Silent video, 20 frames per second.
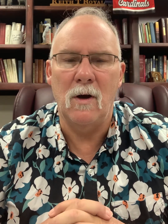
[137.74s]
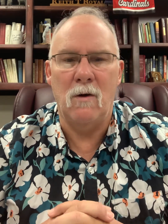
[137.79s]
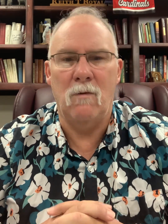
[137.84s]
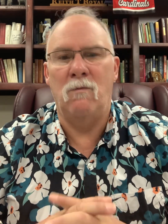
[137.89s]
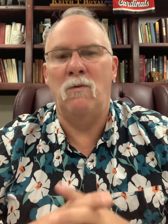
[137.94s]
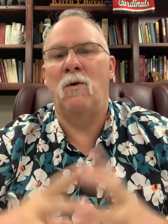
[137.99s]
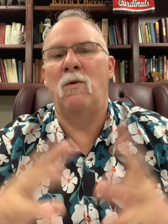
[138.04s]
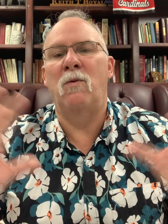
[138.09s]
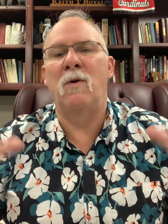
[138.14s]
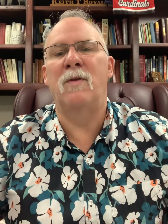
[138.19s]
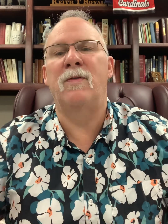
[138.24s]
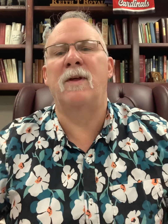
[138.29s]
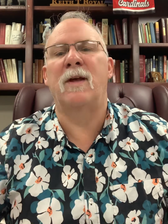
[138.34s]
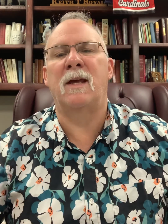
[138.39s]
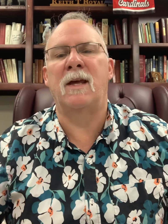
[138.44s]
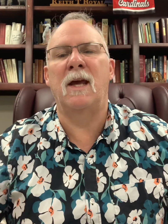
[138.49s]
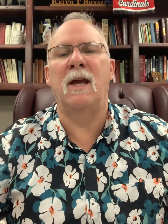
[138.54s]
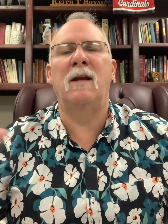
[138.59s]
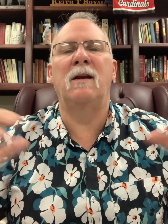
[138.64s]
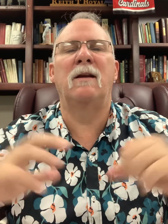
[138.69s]
Well, when the
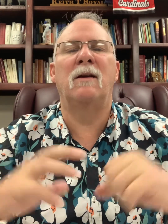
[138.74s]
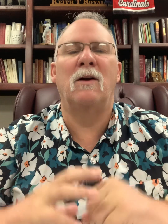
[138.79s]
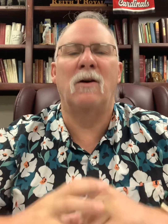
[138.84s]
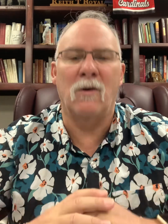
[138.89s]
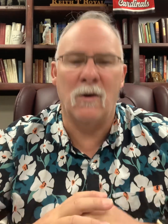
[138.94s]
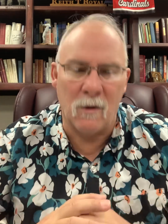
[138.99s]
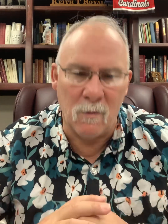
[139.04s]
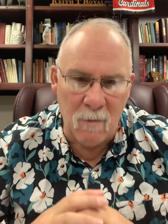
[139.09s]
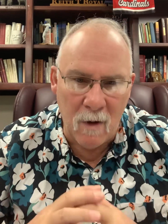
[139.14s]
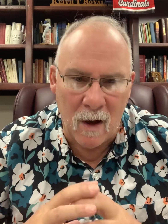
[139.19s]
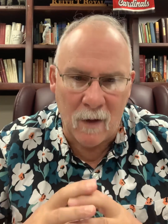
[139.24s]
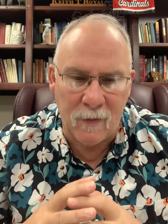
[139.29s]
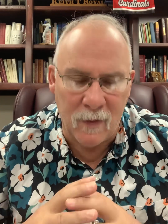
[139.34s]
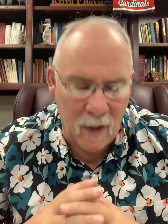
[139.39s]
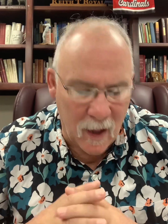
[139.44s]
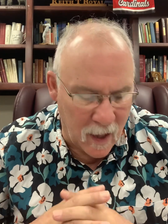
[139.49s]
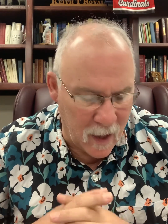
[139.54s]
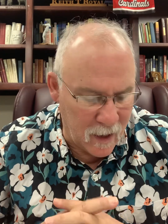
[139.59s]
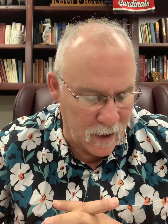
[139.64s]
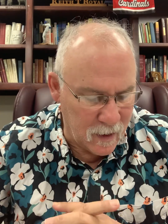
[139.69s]
king heard about
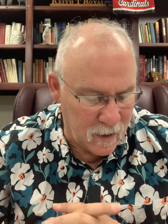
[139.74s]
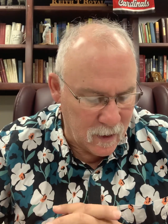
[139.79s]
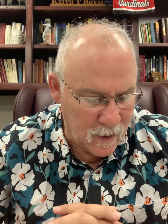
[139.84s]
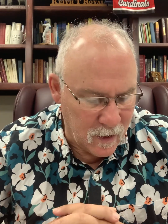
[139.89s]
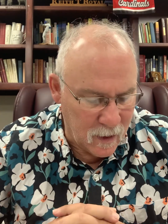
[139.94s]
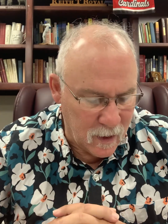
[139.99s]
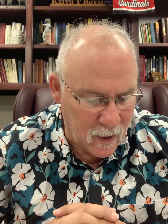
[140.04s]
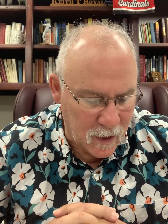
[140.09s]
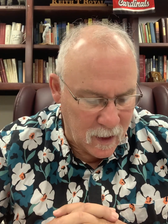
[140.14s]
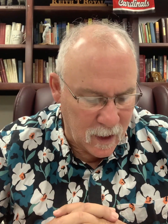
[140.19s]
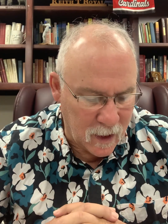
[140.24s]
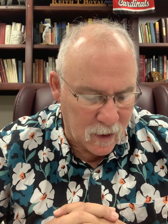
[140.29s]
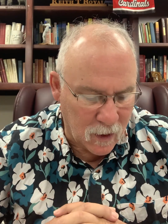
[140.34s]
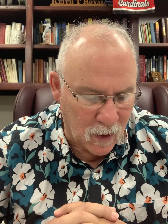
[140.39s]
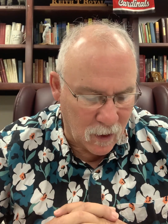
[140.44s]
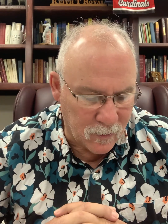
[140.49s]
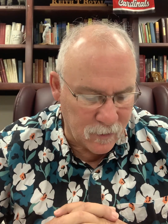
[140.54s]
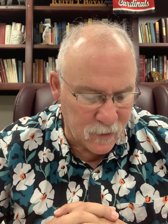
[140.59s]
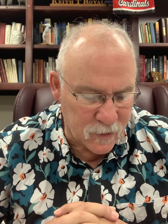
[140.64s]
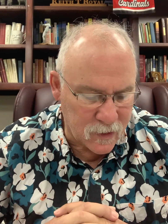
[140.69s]
that, he
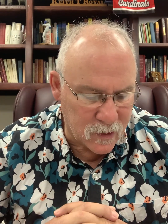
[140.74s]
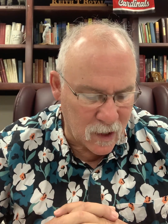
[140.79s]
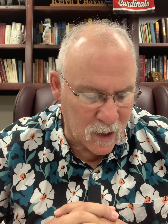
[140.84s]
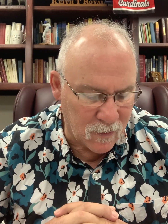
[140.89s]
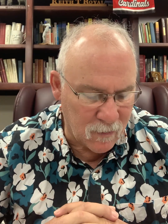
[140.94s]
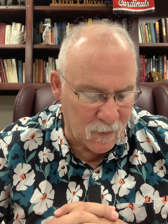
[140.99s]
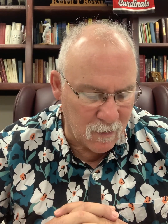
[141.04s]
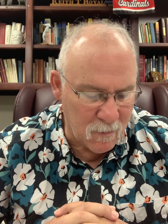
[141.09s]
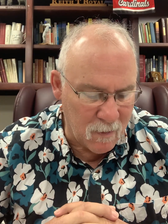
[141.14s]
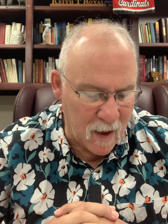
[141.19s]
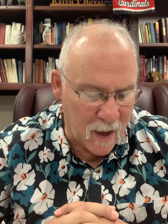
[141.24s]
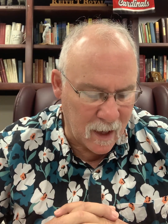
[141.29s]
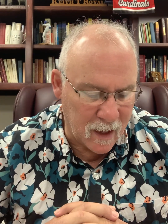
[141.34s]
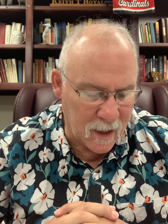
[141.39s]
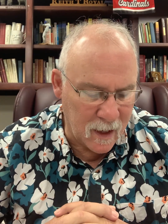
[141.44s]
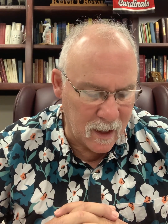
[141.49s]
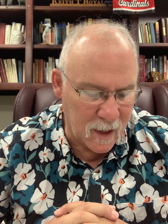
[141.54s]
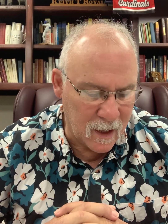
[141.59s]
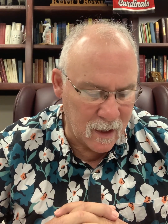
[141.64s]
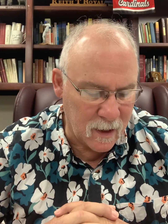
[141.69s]
called the servant back
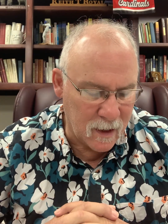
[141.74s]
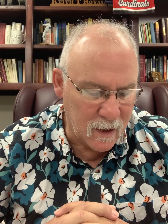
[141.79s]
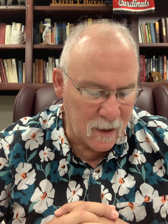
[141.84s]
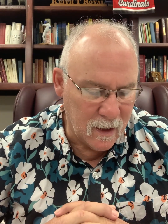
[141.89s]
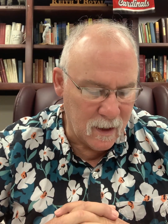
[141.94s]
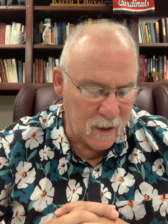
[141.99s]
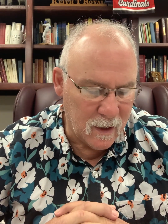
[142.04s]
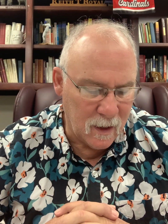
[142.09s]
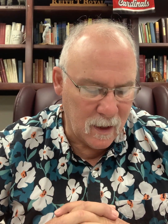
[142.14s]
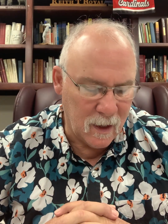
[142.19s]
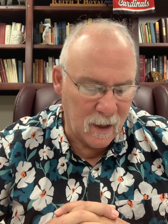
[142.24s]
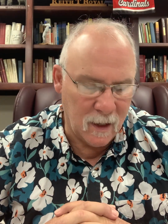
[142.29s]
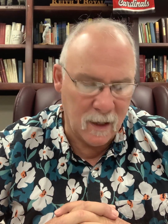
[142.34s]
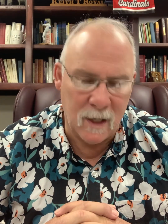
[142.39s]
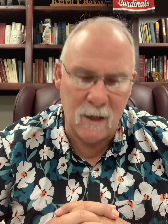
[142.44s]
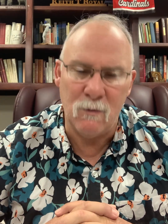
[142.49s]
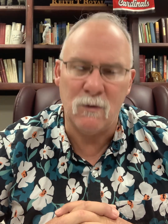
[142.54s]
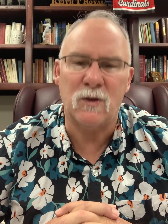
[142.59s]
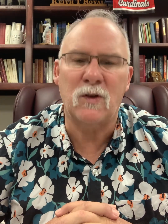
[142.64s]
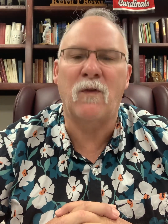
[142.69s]
in, and
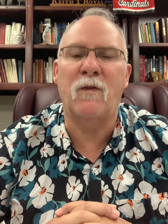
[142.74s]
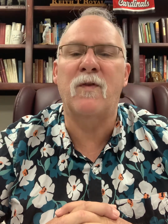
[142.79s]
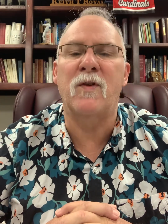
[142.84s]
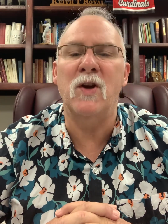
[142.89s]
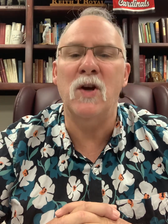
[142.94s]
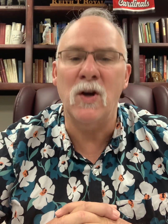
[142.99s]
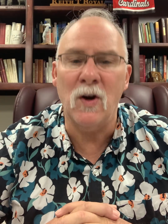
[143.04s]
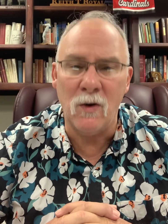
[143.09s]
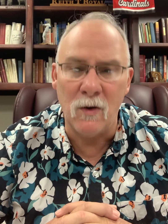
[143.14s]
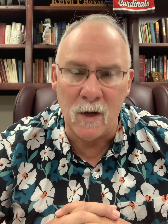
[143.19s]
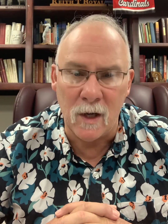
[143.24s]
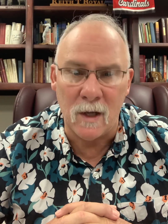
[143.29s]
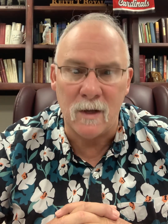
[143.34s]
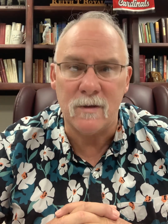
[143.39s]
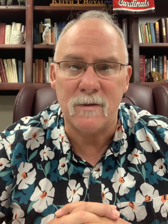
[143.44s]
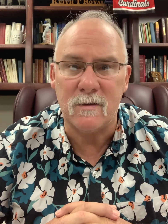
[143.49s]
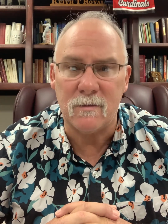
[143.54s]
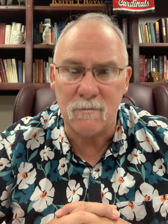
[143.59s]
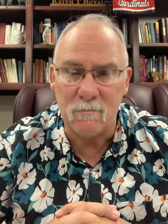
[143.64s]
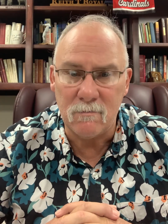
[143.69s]
he was
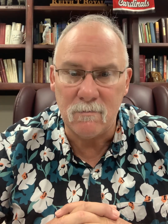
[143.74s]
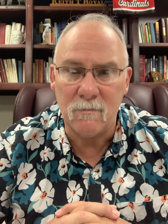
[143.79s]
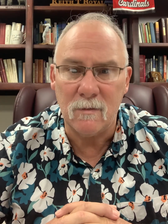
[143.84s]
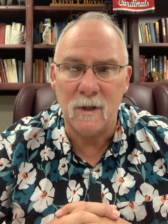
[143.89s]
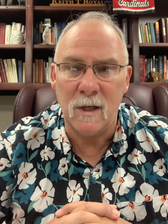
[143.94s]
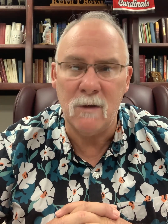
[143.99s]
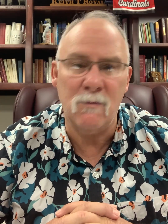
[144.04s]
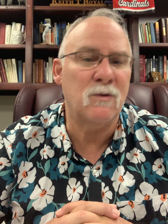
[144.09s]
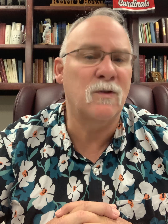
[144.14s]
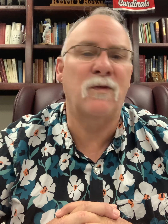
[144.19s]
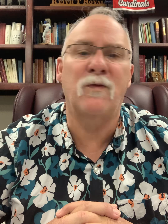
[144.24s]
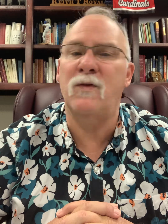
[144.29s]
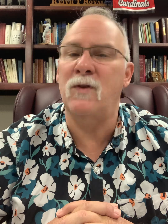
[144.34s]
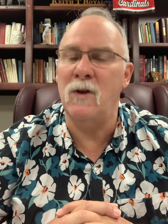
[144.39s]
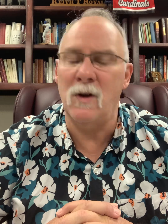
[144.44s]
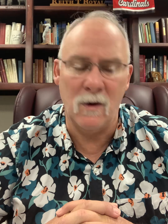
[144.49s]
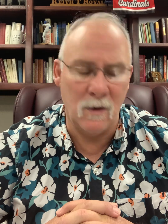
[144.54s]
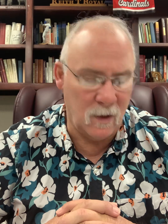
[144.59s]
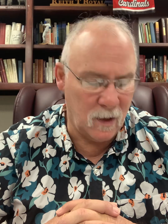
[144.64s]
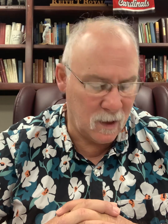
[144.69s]
furious. He was
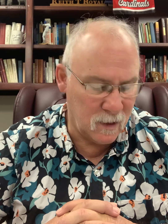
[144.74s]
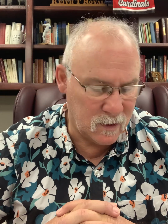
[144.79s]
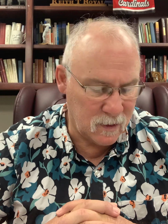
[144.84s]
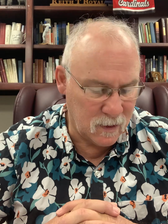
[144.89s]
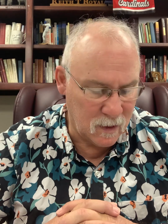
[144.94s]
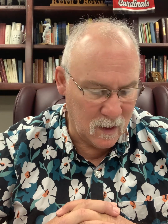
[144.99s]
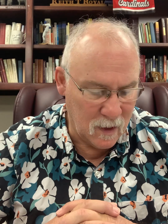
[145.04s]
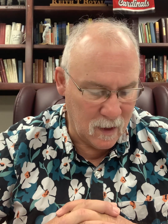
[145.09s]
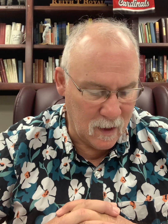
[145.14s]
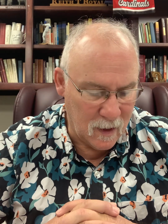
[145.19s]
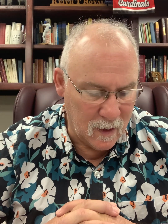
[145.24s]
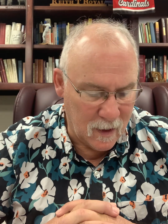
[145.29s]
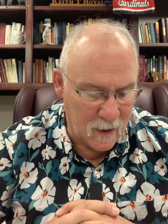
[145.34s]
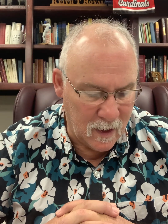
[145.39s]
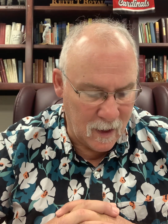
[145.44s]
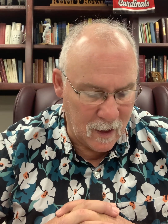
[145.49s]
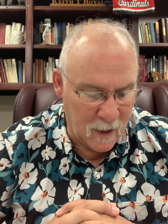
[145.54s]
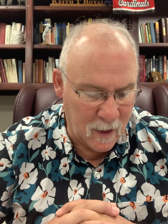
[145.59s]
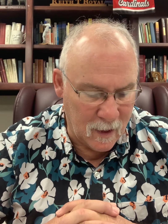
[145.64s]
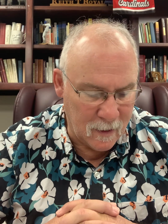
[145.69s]
furious.
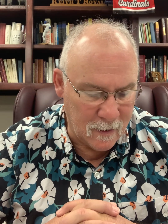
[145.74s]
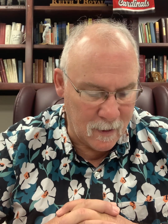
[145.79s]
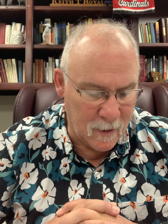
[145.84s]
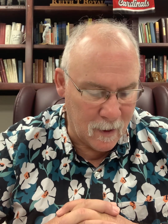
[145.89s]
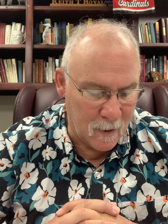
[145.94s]
And